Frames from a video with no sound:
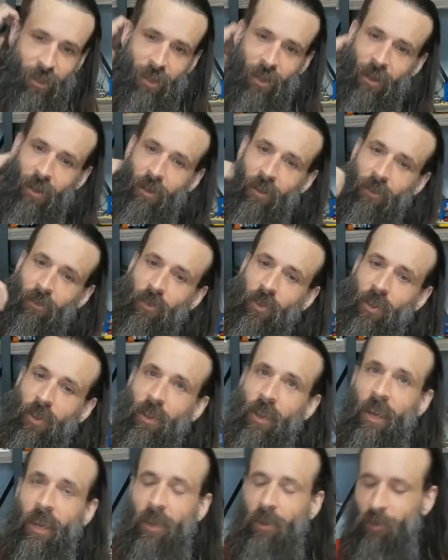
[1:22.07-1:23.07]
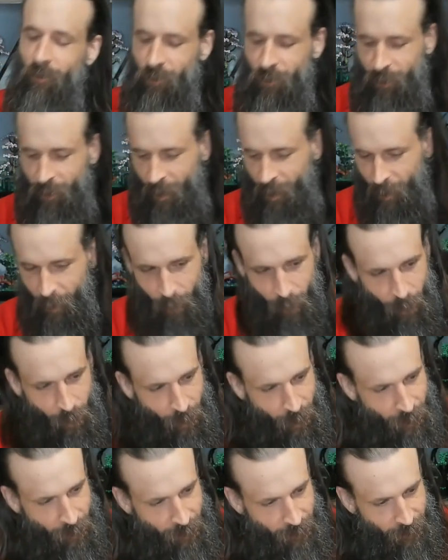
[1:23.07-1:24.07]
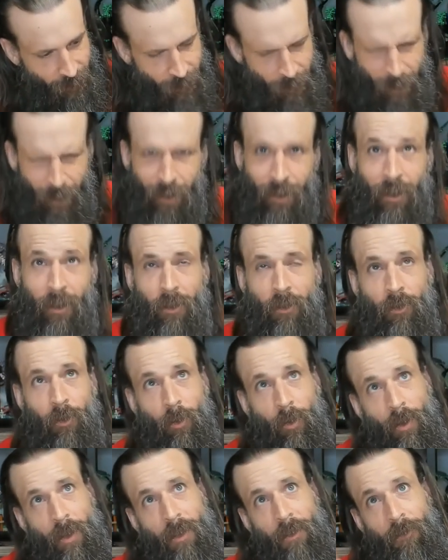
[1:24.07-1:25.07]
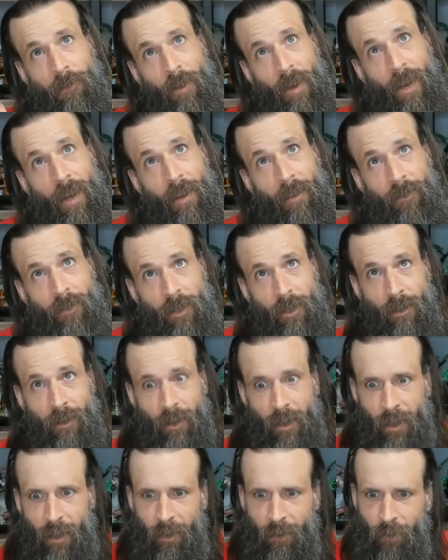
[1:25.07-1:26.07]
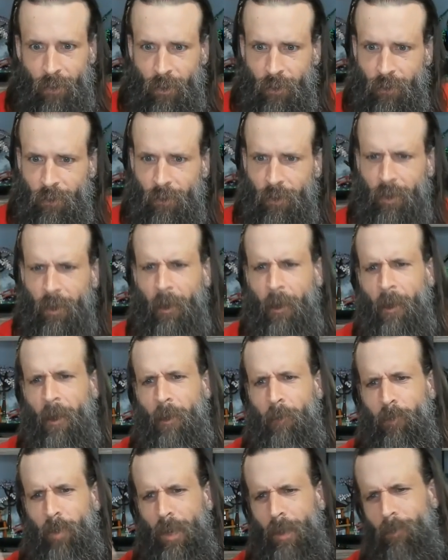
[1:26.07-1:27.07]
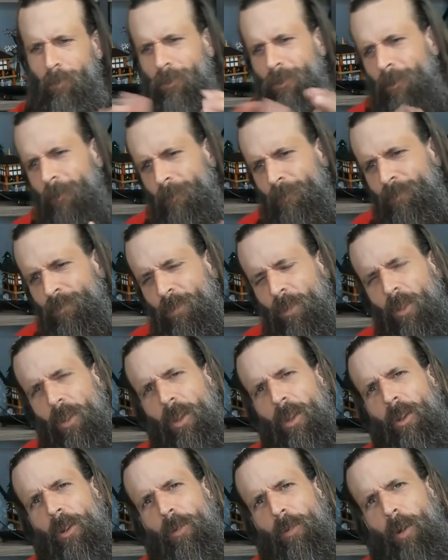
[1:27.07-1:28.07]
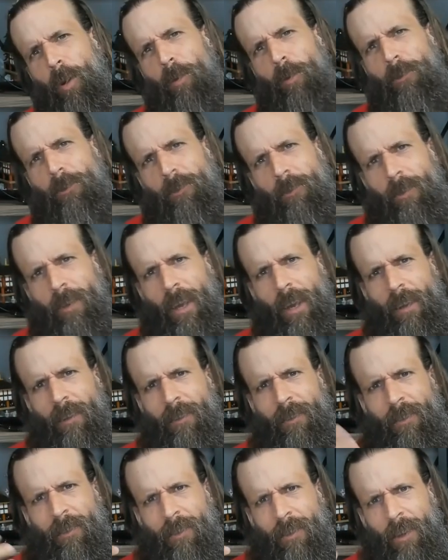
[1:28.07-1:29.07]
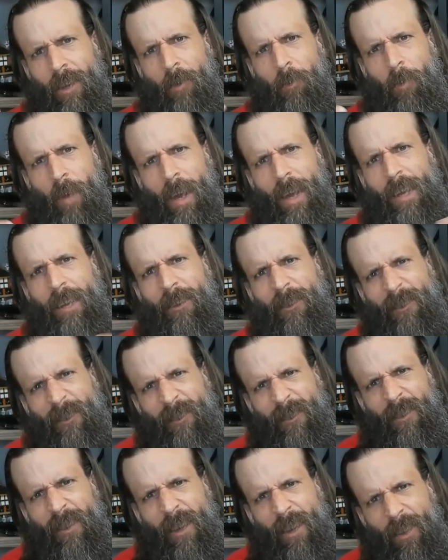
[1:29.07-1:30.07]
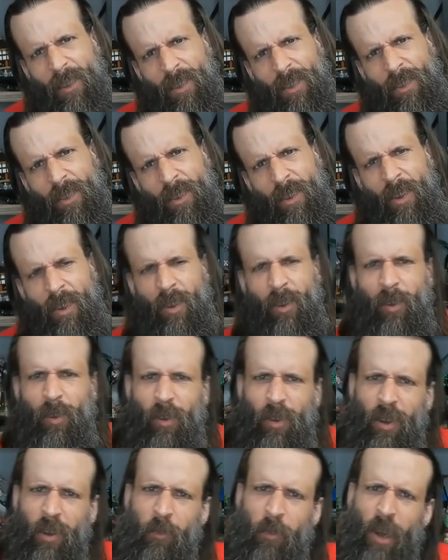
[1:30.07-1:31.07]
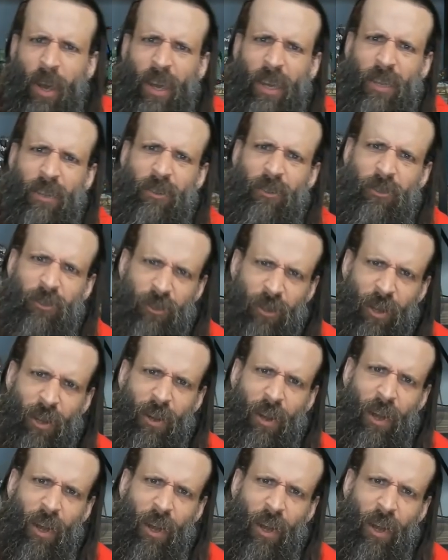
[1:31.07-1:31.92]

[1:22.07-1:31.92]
of Lego Star Wars, 25-year anniversary. Peeps, what would you guess? Am I a Sith or am I a Jedi?